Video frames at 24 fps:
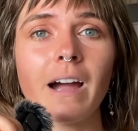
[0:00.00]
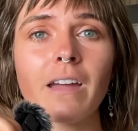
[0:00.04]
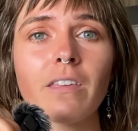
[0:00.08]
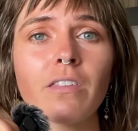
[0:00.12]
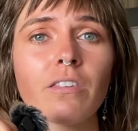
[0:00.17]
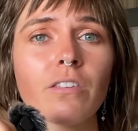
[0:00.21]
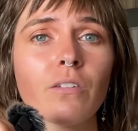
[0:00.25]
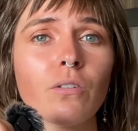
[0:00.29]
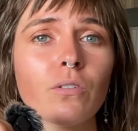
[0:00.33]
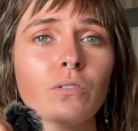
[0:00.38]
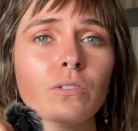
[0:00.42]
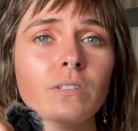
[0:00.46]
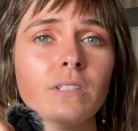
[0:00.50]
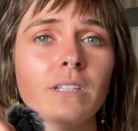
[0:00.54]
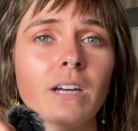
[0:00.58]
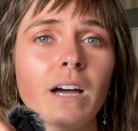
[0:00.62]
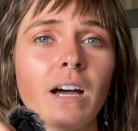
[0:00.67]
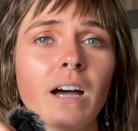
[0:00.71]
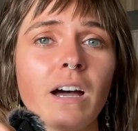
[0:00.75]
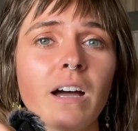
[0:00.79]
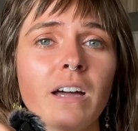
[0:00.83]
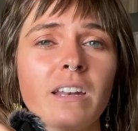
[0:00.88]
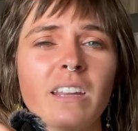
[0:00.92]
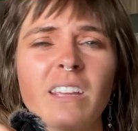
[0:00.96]
thought
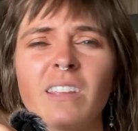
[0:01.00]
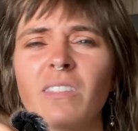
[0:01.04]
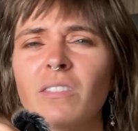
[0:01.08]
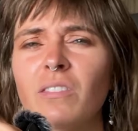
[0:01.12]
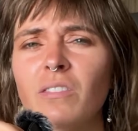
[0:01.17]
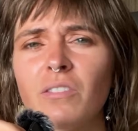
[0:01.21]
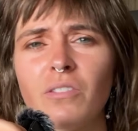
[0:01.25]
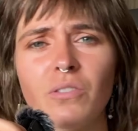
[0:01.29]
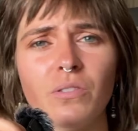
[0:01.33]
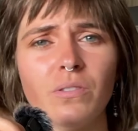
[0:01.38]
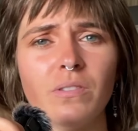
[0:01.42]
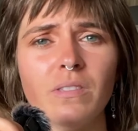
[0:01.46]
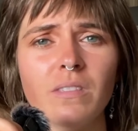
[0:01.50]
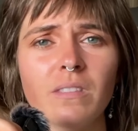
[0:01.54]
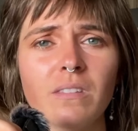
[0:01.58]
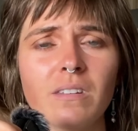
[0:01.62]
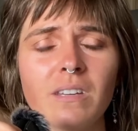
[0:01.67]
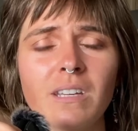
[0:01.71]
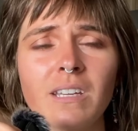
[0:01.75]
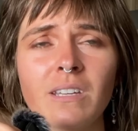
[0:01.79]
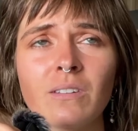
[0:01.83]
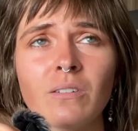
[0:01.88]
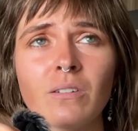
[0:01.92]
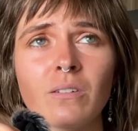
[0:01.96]
that in
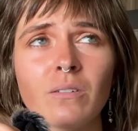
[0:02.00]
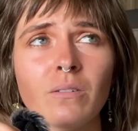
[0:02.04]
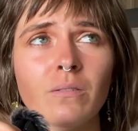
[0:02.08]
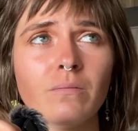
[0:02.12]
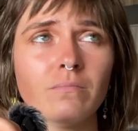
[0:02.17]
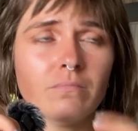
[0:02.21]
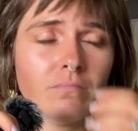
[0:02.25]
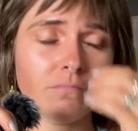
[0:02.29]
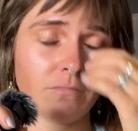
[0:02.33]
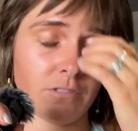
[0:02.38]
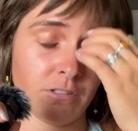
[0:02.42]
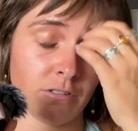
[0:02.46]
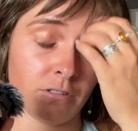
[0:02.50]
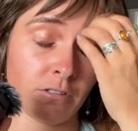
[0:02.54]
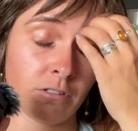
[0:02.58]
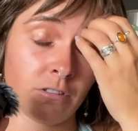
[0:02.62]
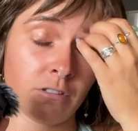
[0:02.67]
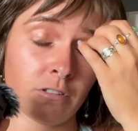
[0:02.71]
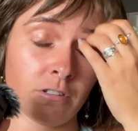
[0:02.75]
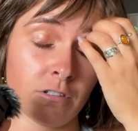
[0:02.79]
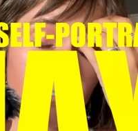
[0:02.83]
a... Oh là